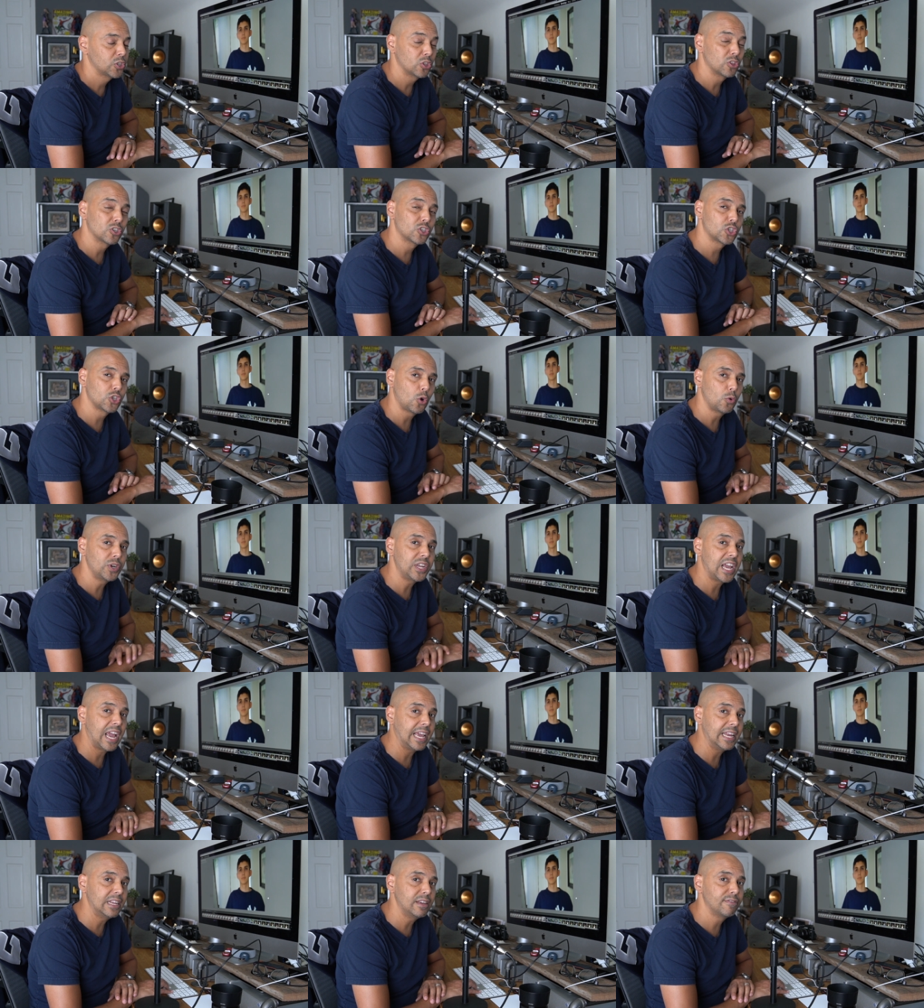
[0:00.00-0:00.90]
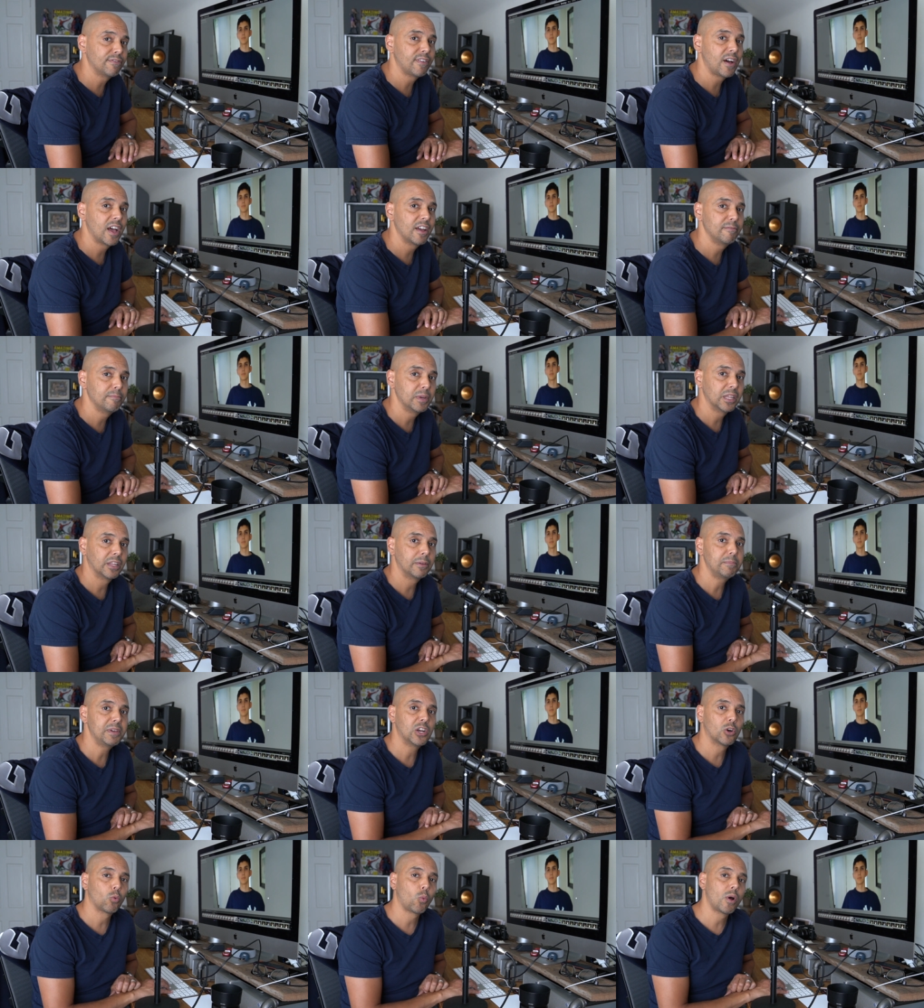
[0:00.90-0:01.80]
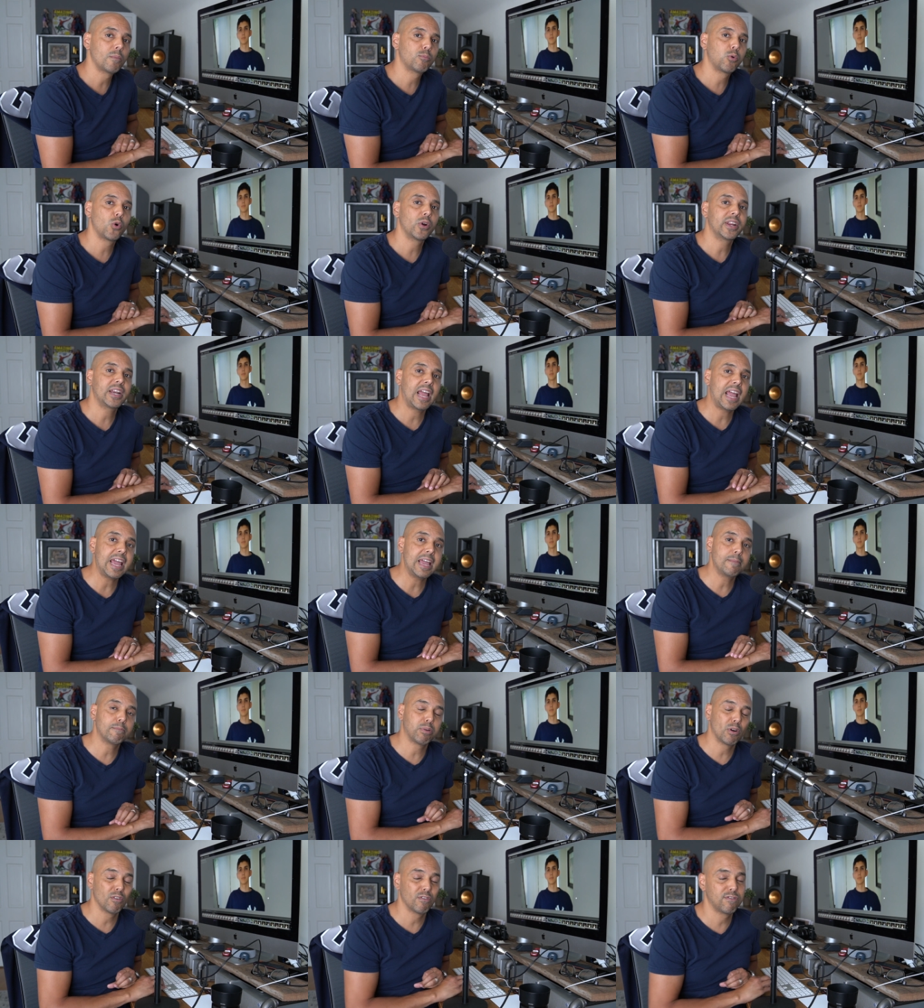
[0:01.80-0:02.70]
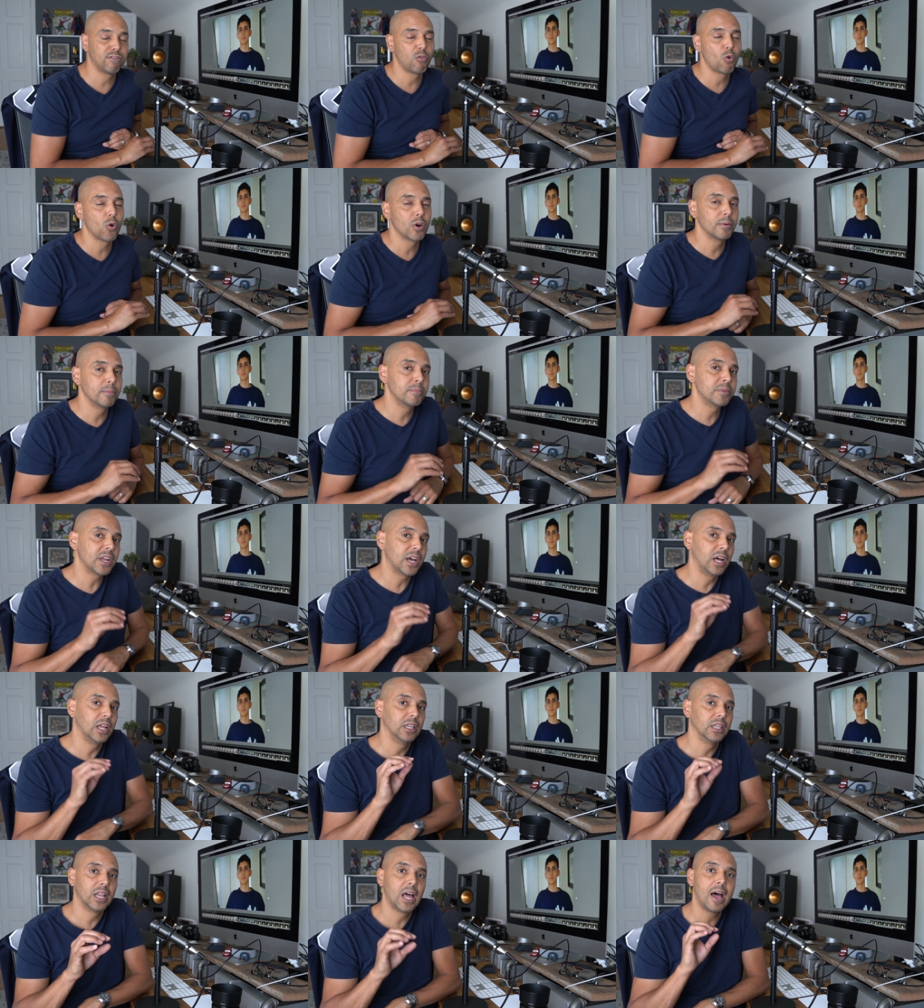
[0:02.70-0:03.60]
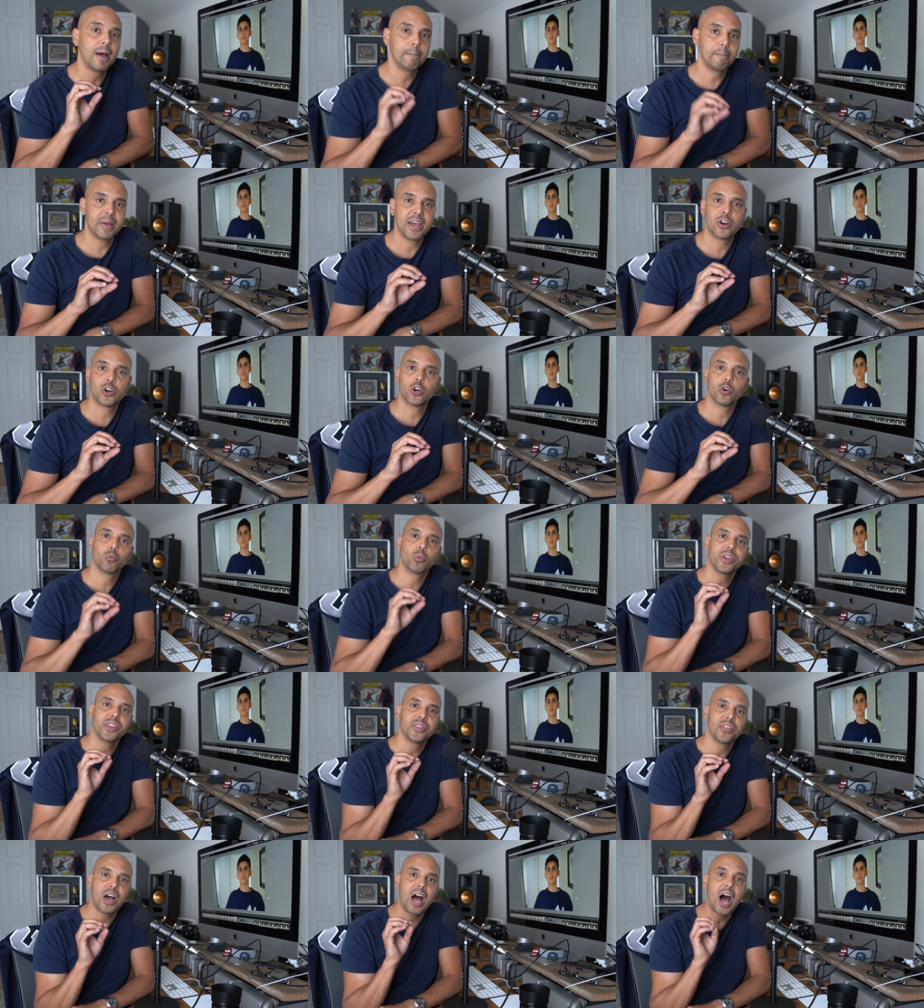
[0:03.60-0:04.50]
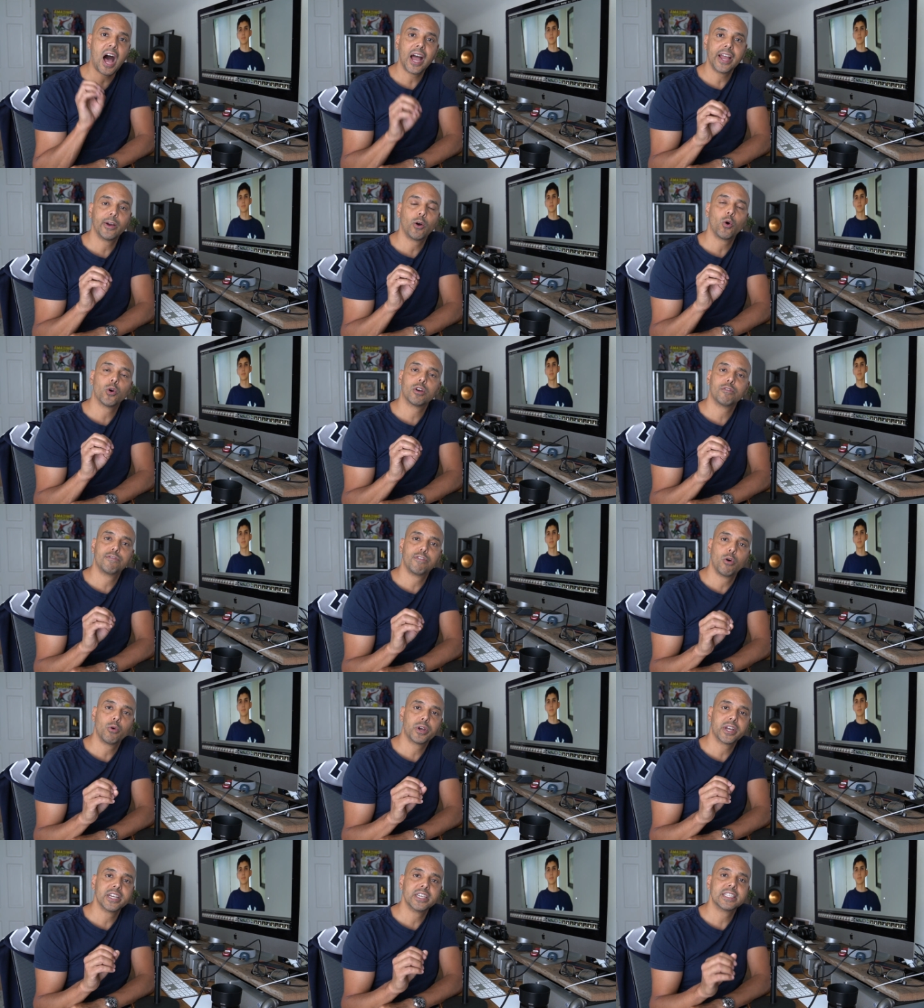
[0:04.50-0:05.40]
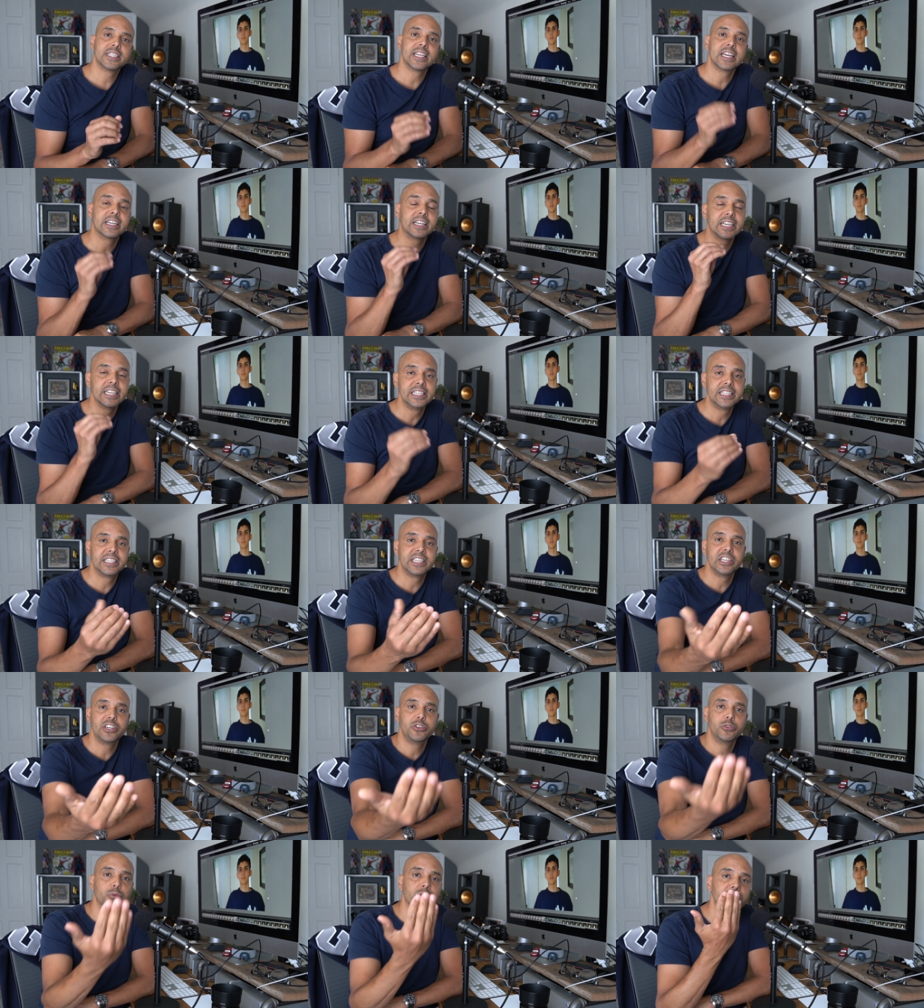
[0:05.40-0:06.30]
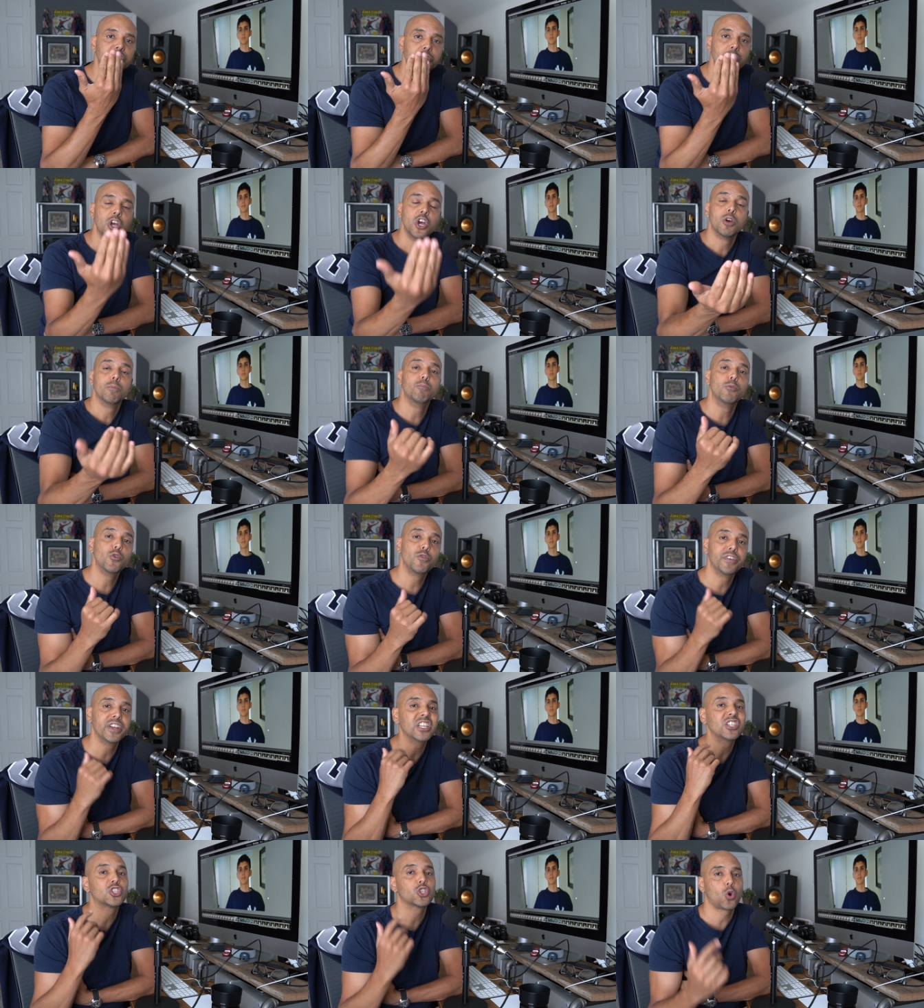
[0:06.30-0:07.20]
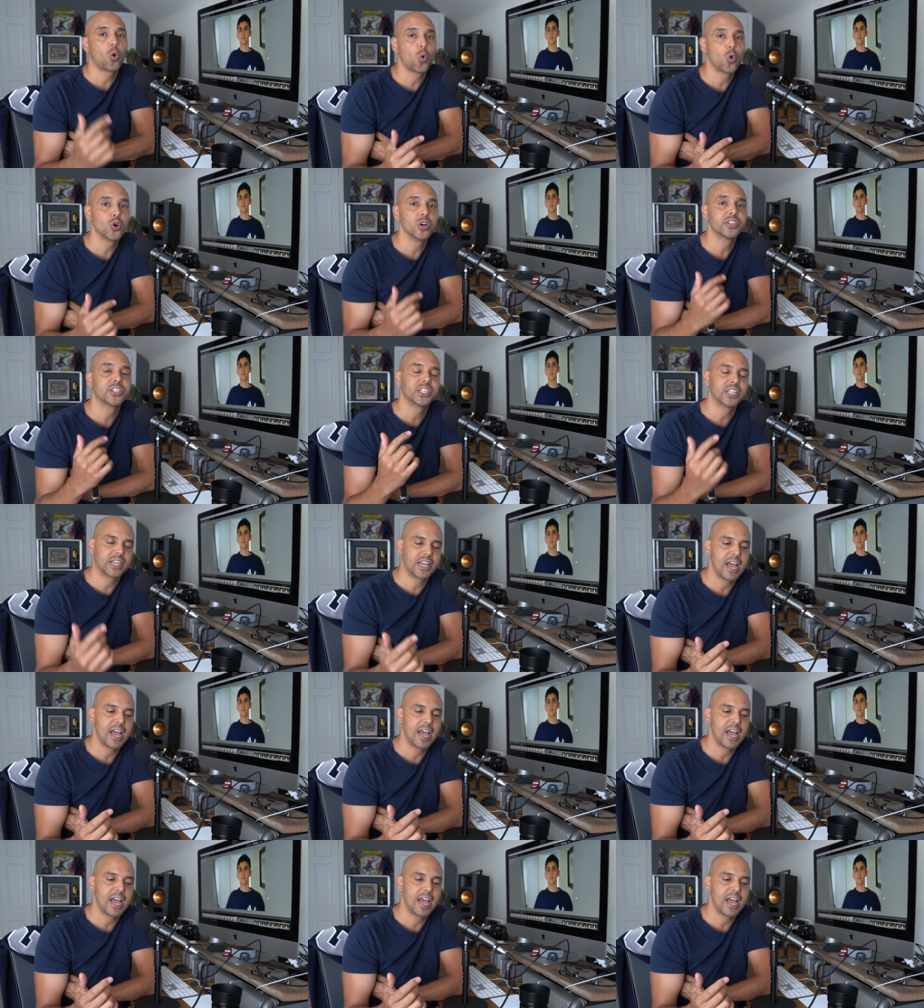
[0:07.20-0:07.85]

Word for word: So the Sony 85 millimeter 1.8 performed a lot better with eye autofocus and continuous moving towards the